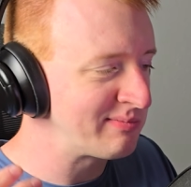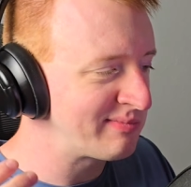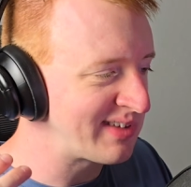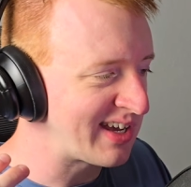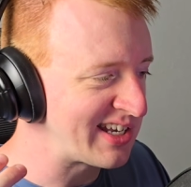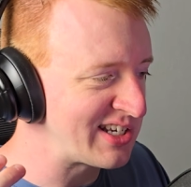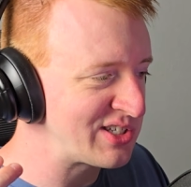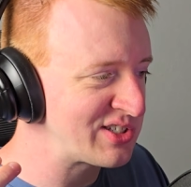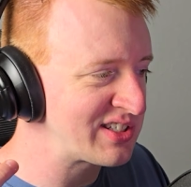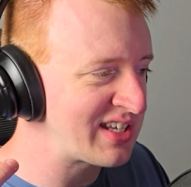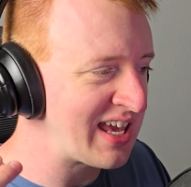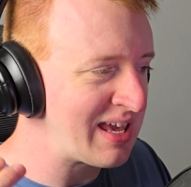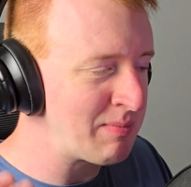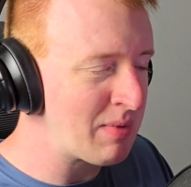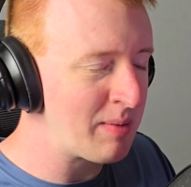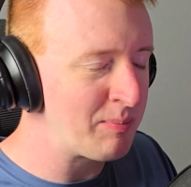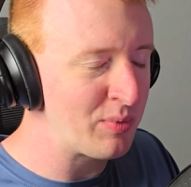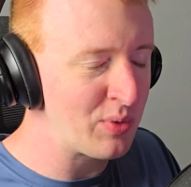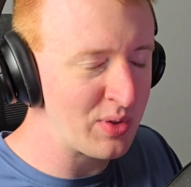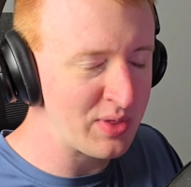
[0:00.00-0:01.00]
I just came
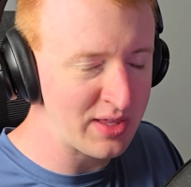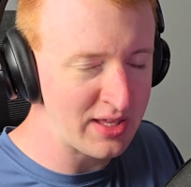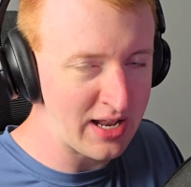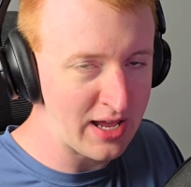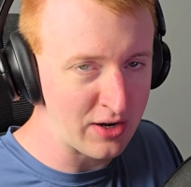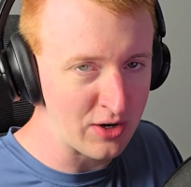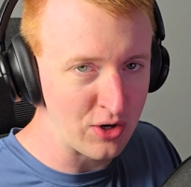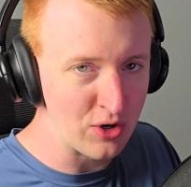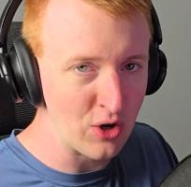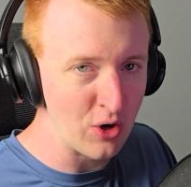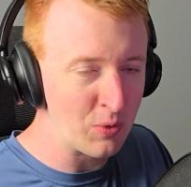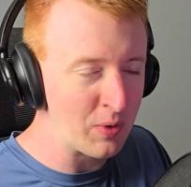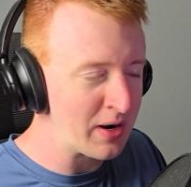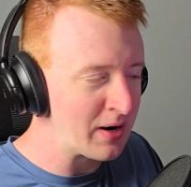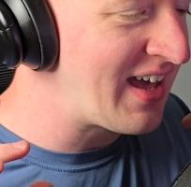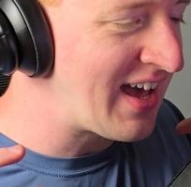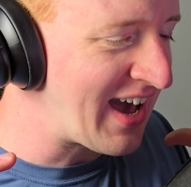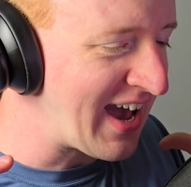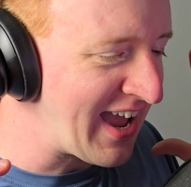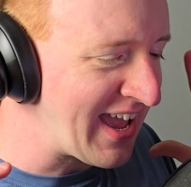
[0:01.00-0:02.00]
up with it out of
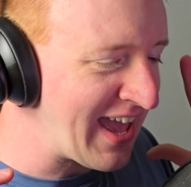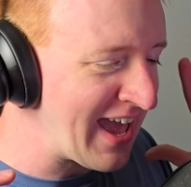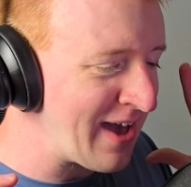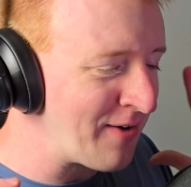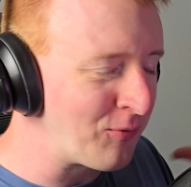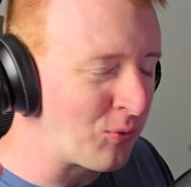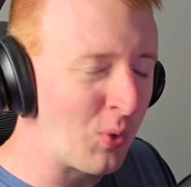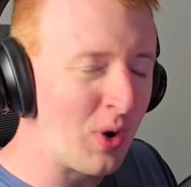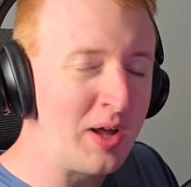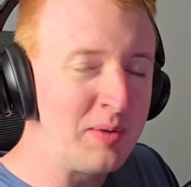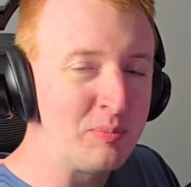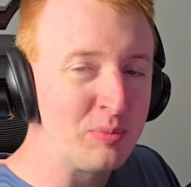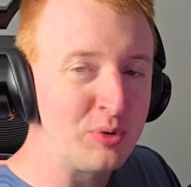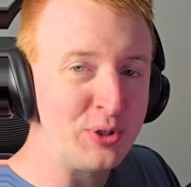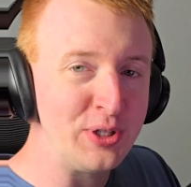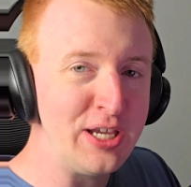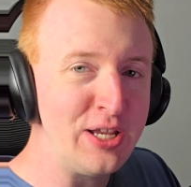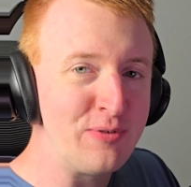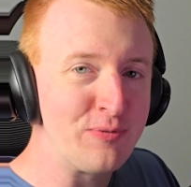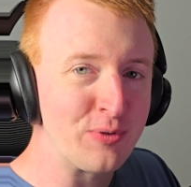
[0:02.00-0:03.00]
nowhere. I have one
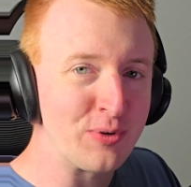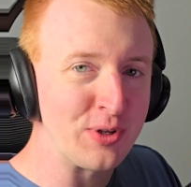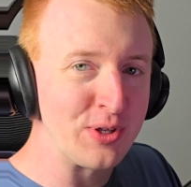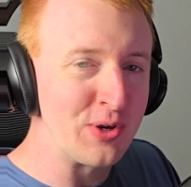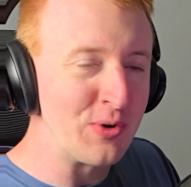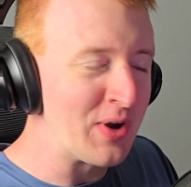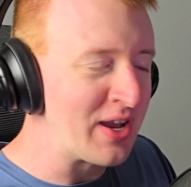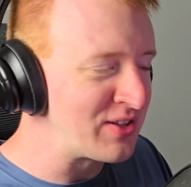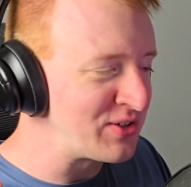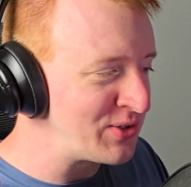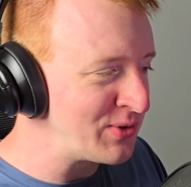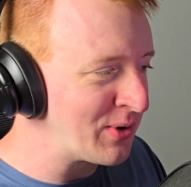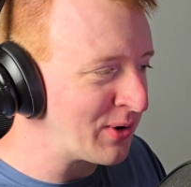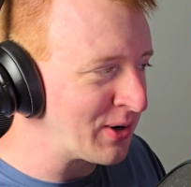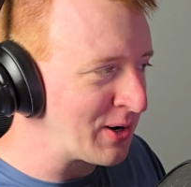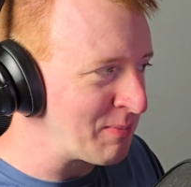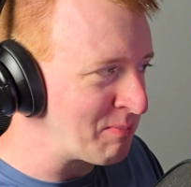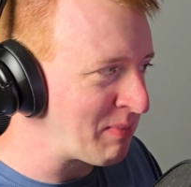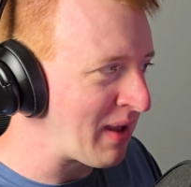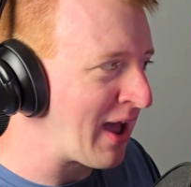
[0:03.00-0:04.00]
plea for you as you are
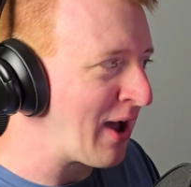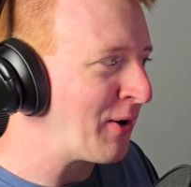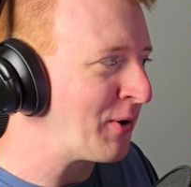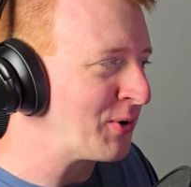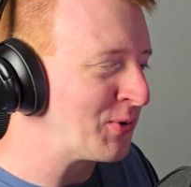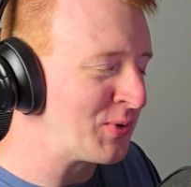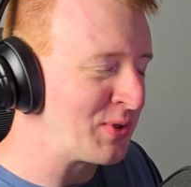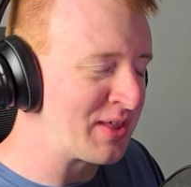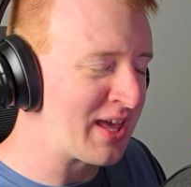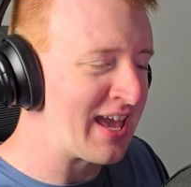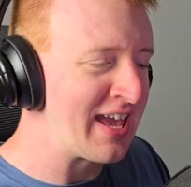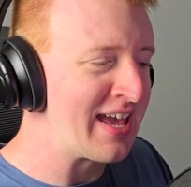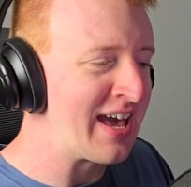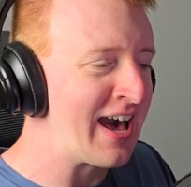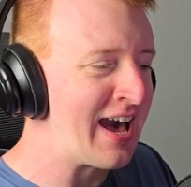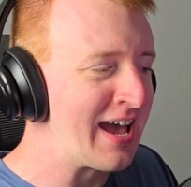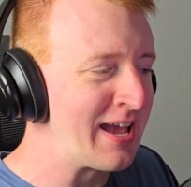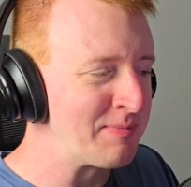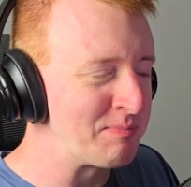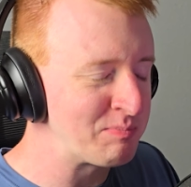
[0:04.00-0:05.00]
empowered with
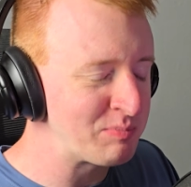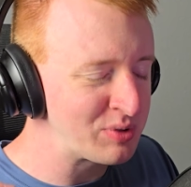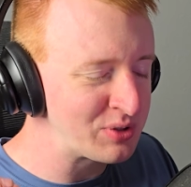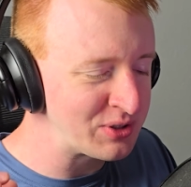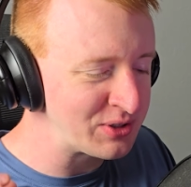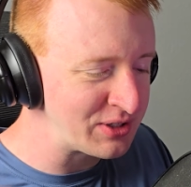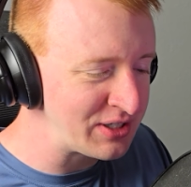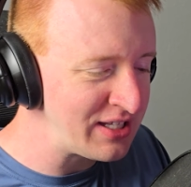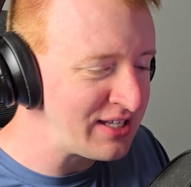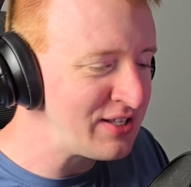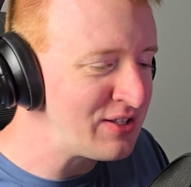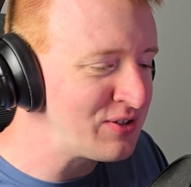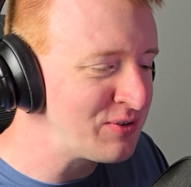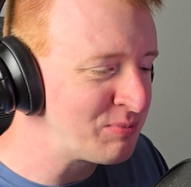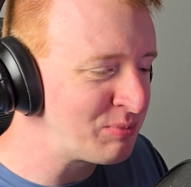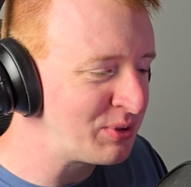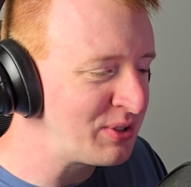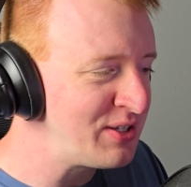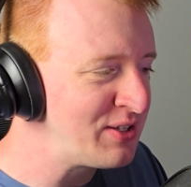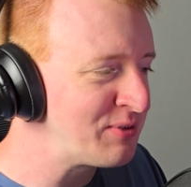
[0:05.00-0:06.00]
AI. Please,
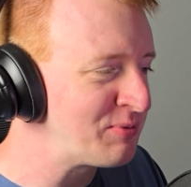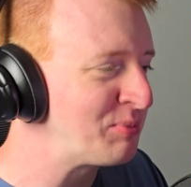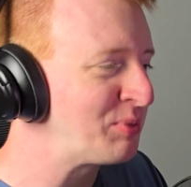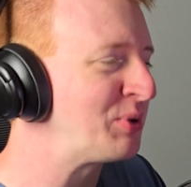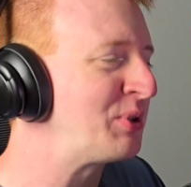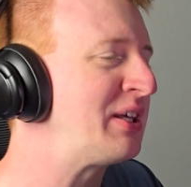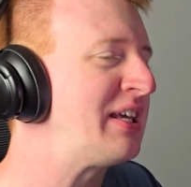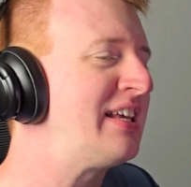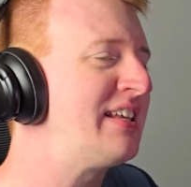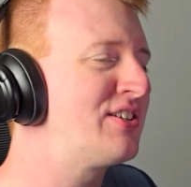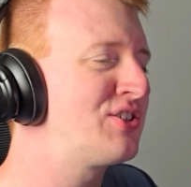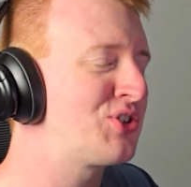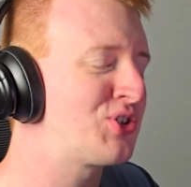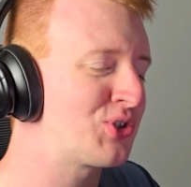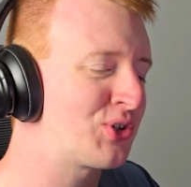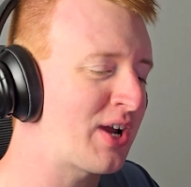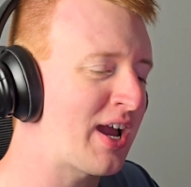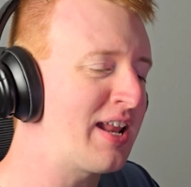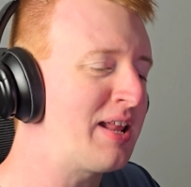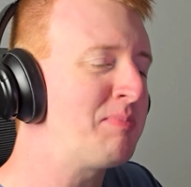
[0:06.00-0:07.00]
please, please
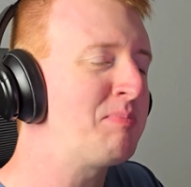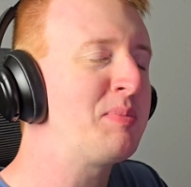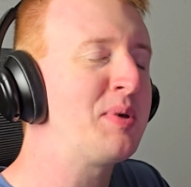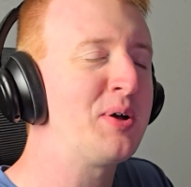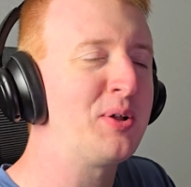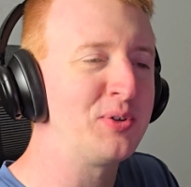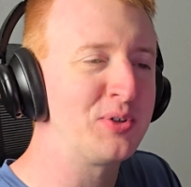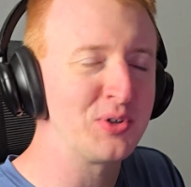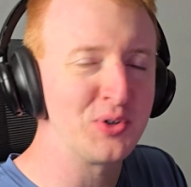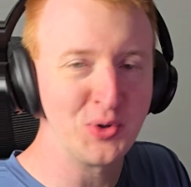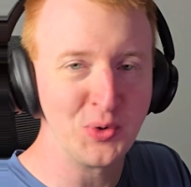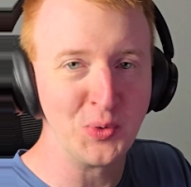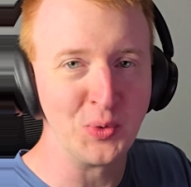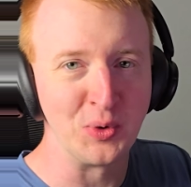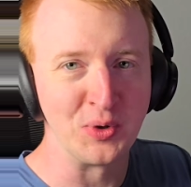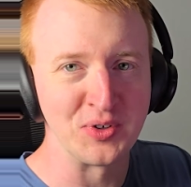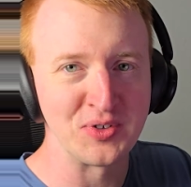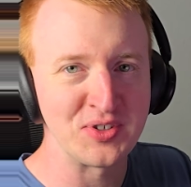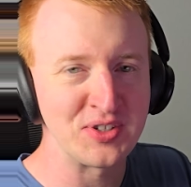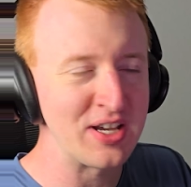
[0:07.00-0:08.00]
try to build
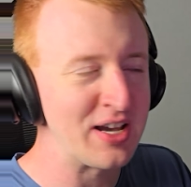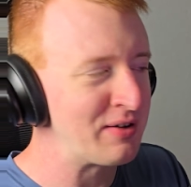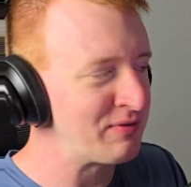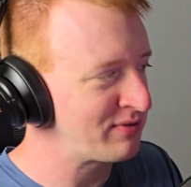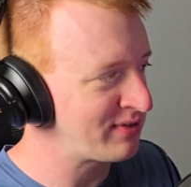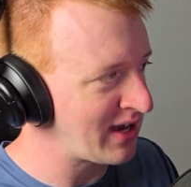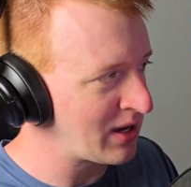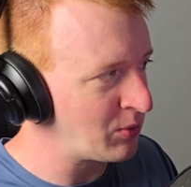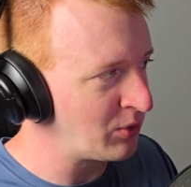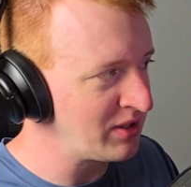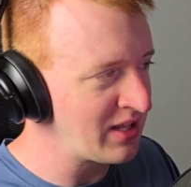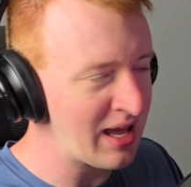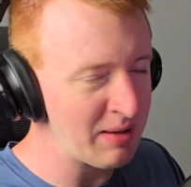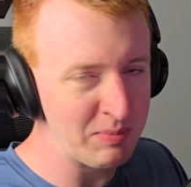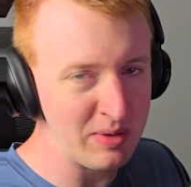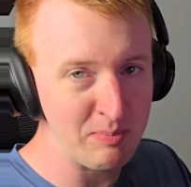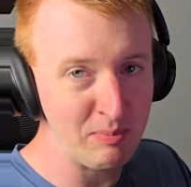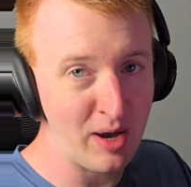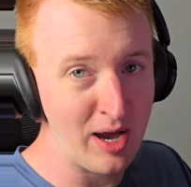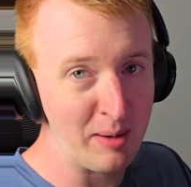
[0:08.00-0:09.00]
cool stuff. I will not
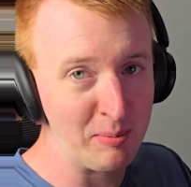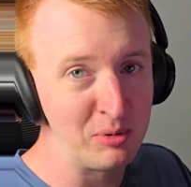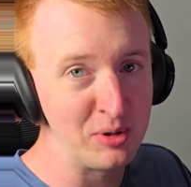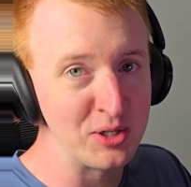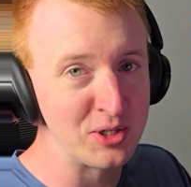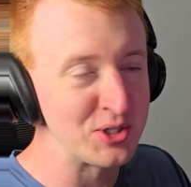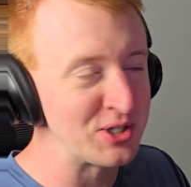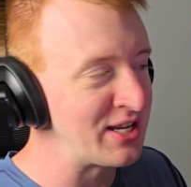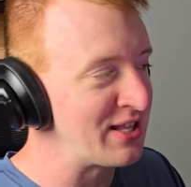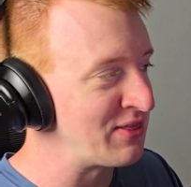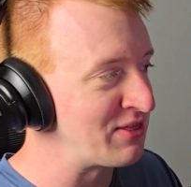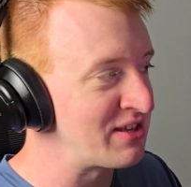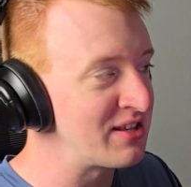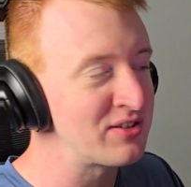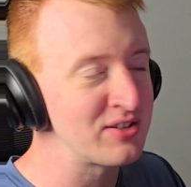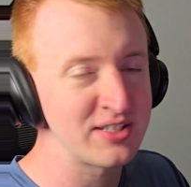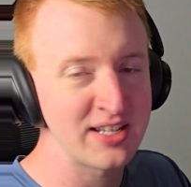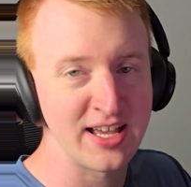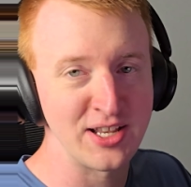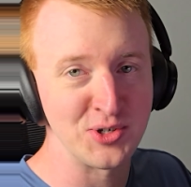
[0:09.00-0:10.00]
be publishing
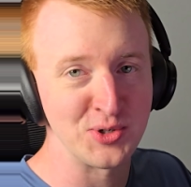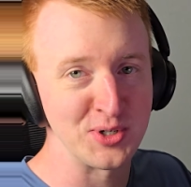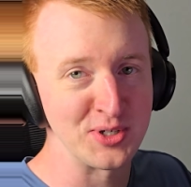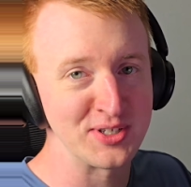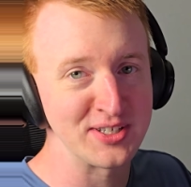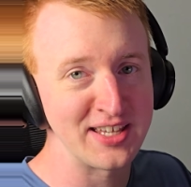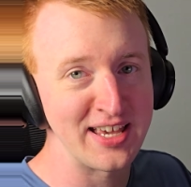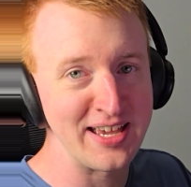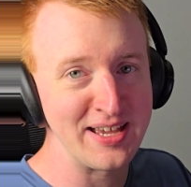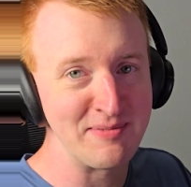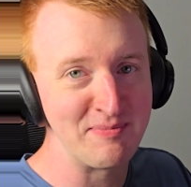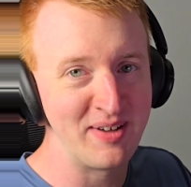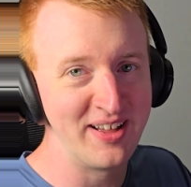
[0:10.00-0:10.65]
this Tetris game.